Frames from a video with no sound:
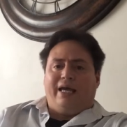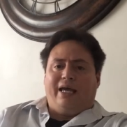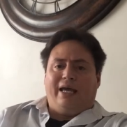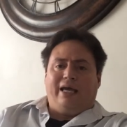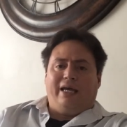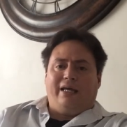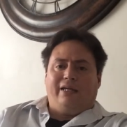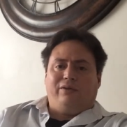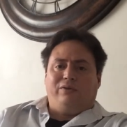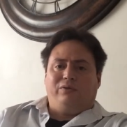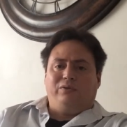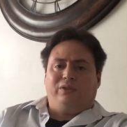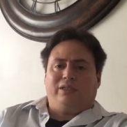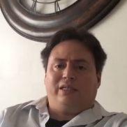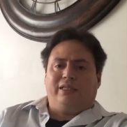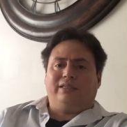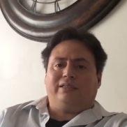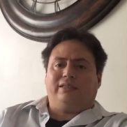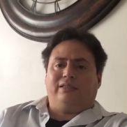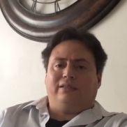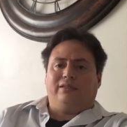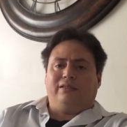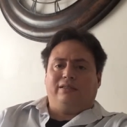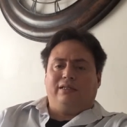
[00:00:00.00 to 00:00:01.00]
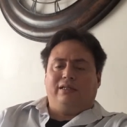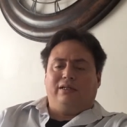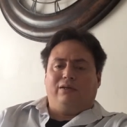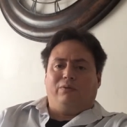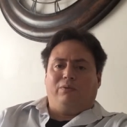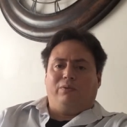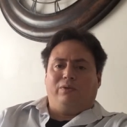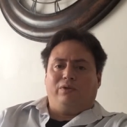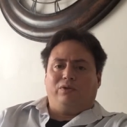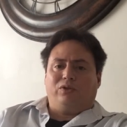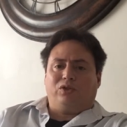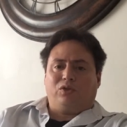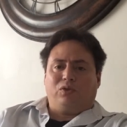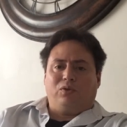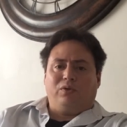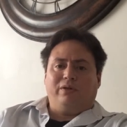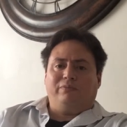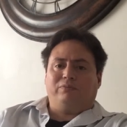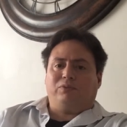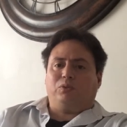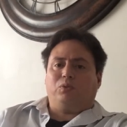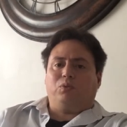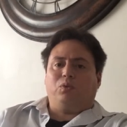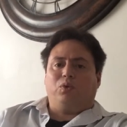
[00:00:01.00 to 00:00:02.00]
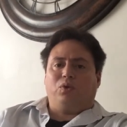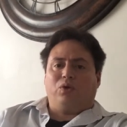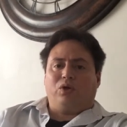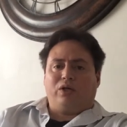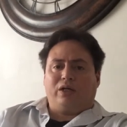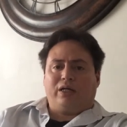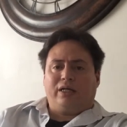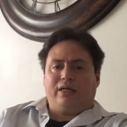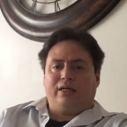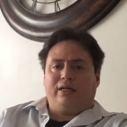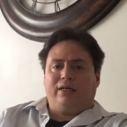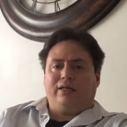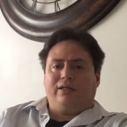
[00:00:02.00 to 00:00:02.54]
and who doesn't, you know, when they're showing up to work,